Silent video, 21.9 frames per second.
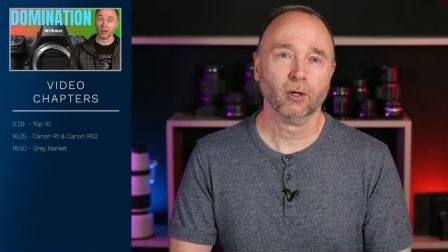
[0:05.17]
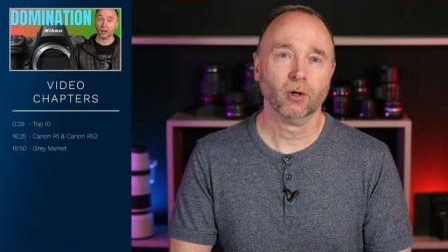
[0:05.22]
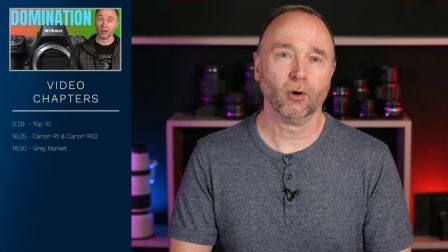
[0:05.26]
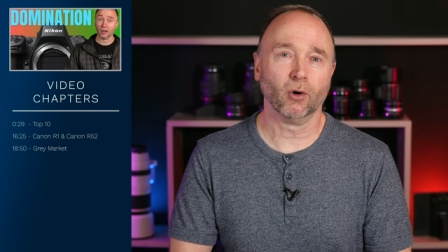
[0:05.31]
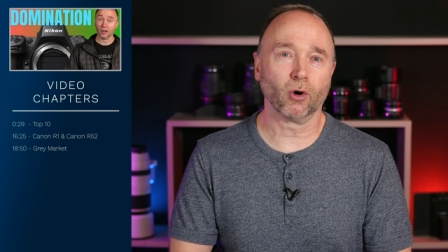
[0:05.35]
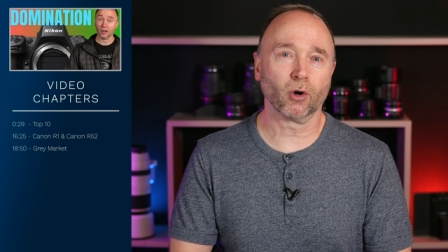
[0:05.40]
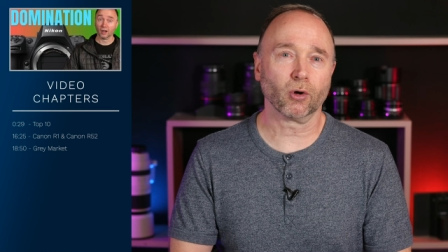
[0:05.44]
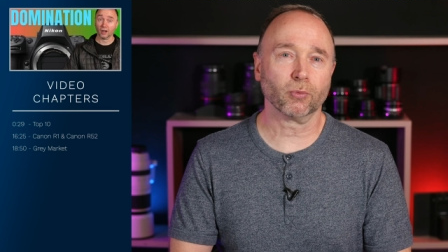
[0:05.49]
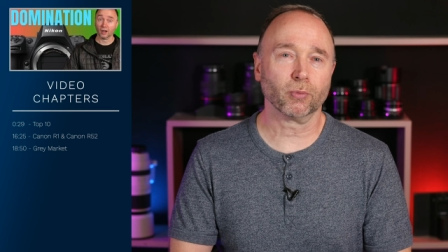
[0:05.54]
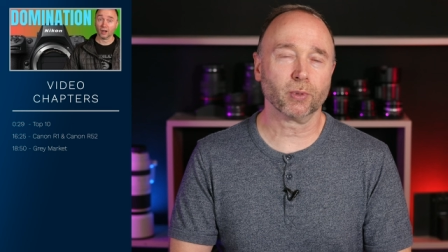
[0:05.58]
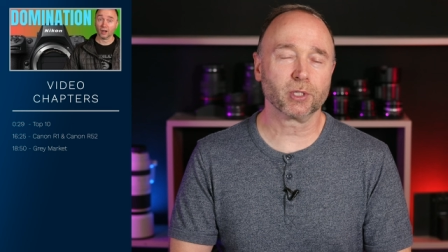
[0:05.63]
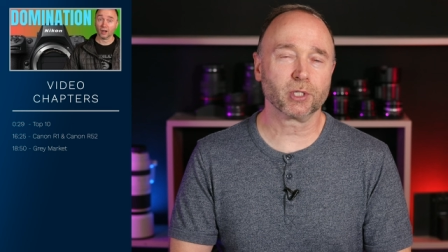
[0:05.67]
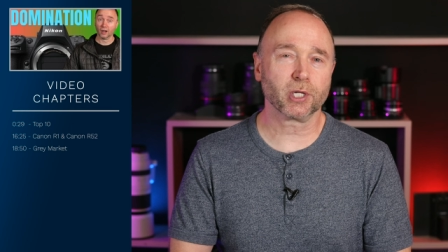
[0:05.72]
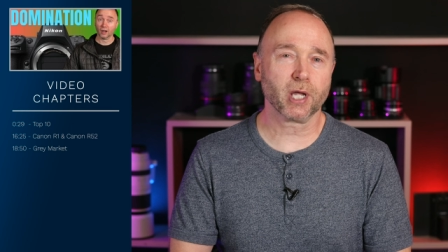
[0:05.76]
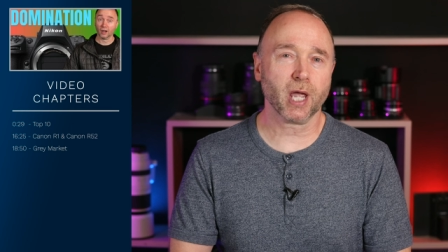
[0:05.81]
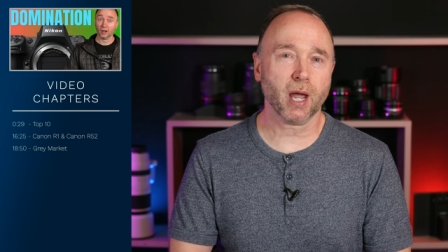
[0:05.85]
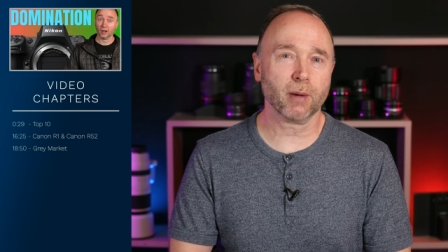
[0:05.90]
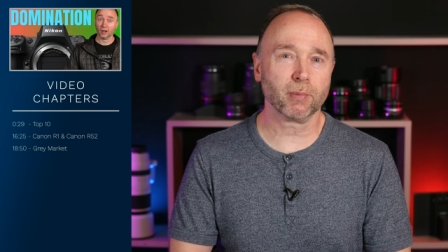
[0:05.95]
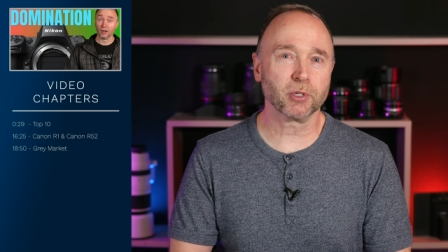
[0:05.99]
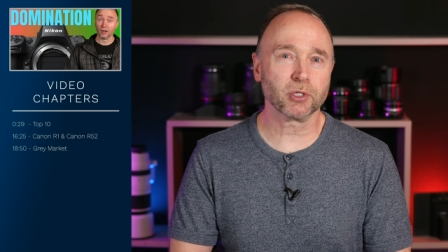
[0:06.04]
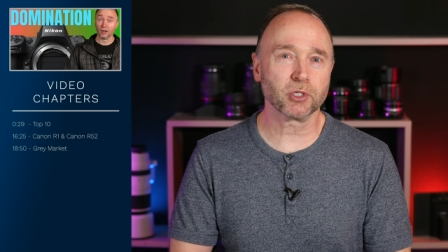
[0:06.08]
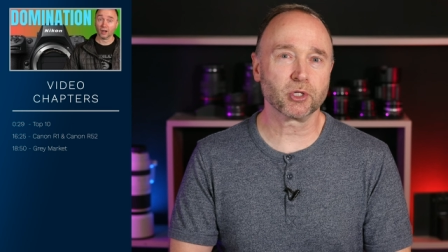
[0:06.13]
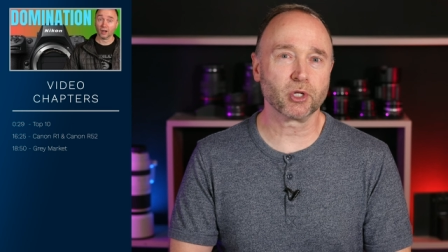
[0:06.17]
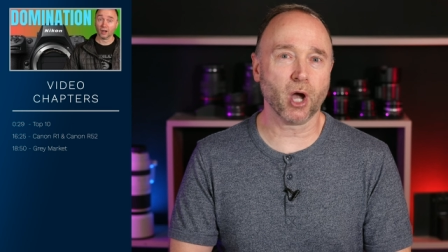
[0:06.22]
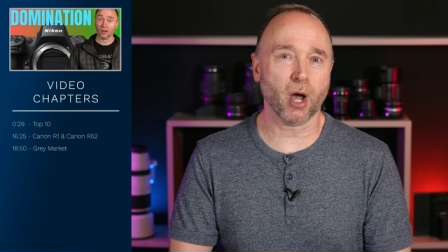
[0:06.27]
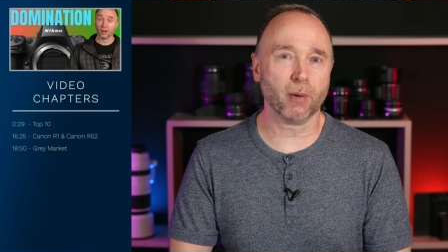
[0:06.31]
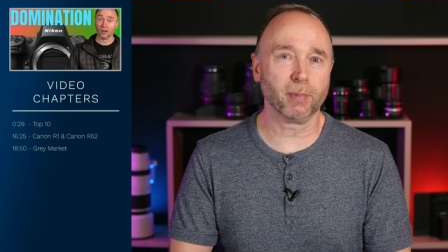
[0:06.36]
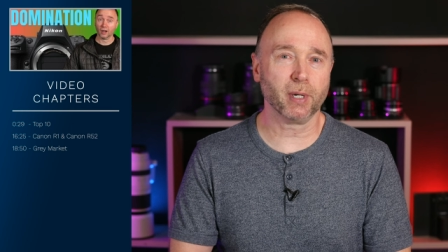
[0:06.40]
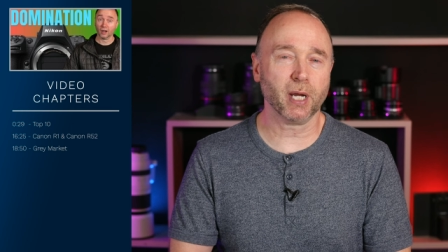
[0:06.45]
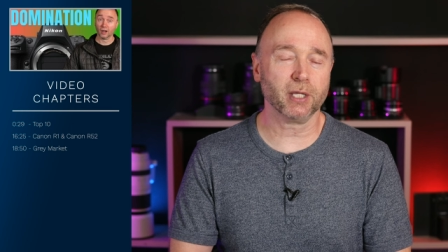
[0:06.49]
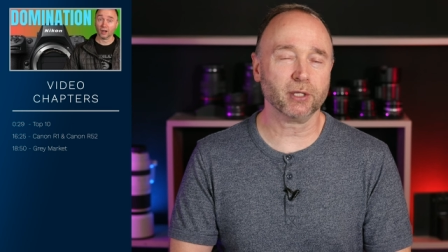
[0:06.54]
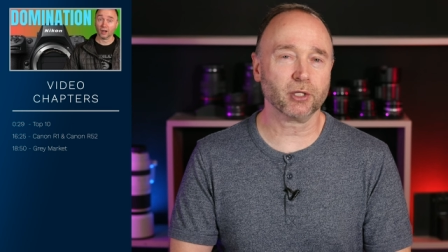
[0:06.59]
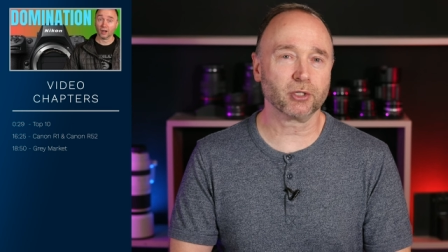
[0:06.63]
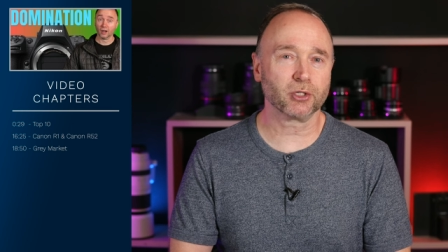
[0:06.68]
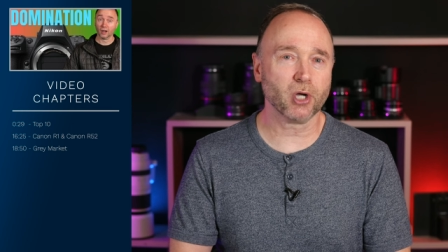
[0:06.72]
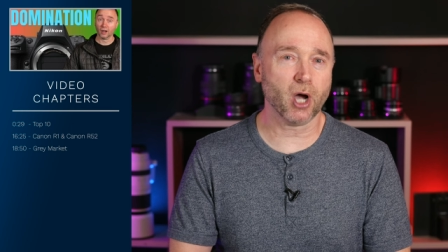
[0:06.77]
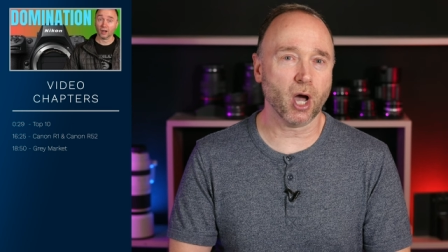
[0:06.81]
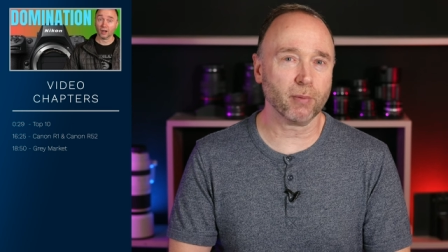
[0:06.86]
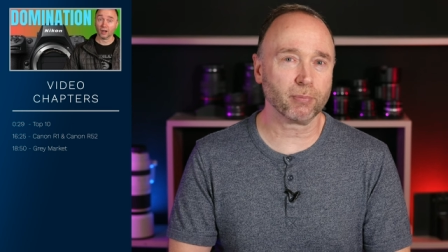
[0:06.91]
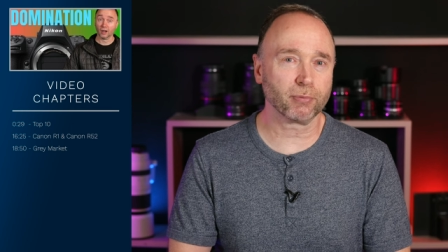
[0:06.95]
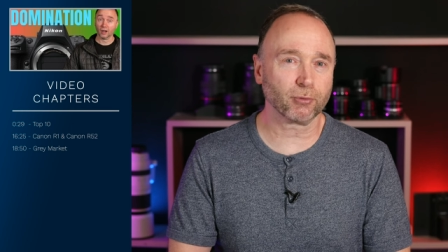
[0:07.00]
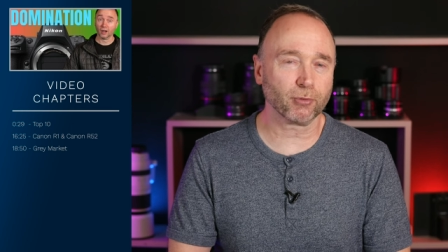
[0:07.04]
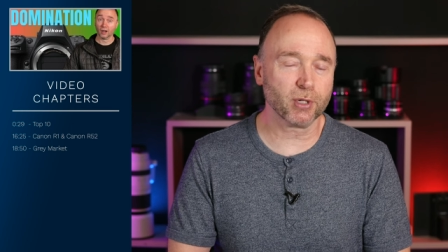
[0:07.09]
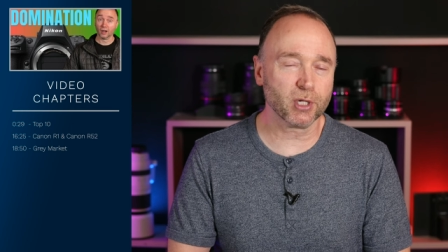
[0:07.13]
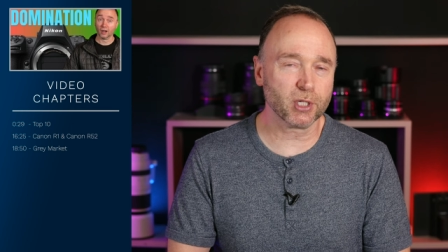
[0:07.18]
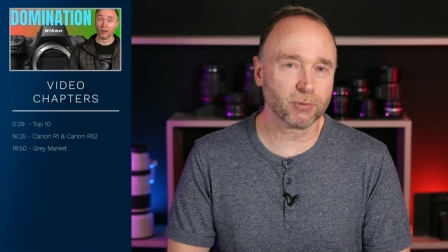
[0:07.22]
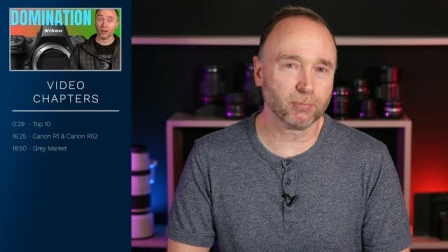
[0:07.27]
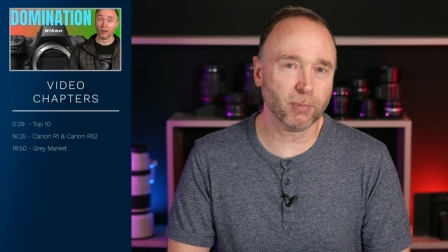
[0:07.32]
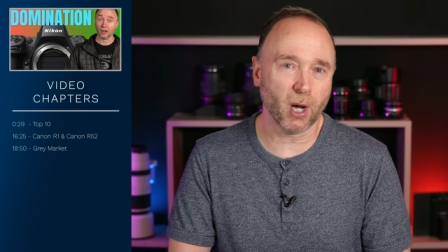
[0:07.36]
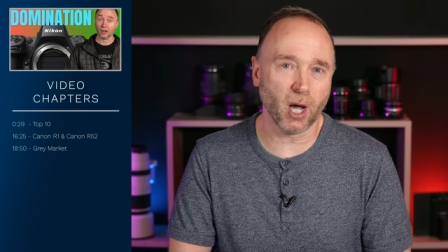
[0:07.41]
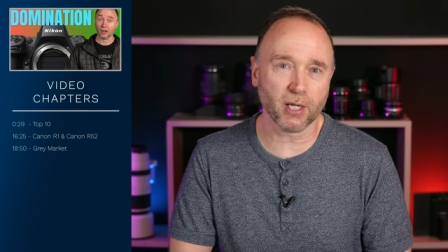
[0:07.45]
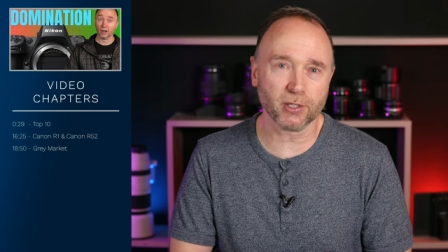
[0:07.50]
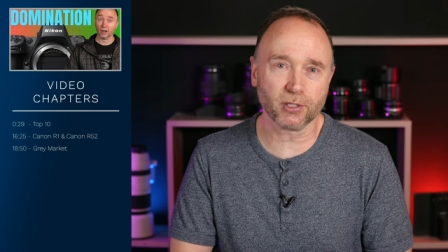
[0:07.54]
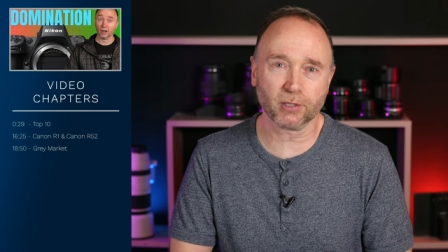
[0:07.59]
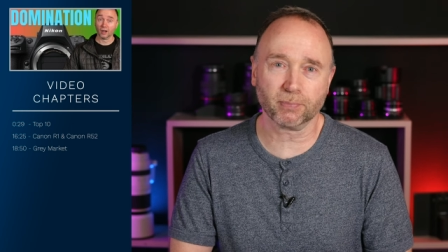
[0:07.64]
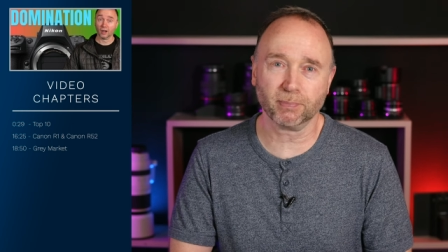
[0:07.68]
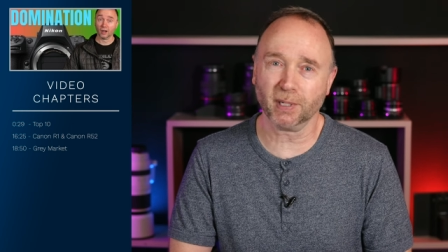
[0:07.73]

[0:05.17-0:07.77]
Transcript: Or which cameras dominate the top three spots?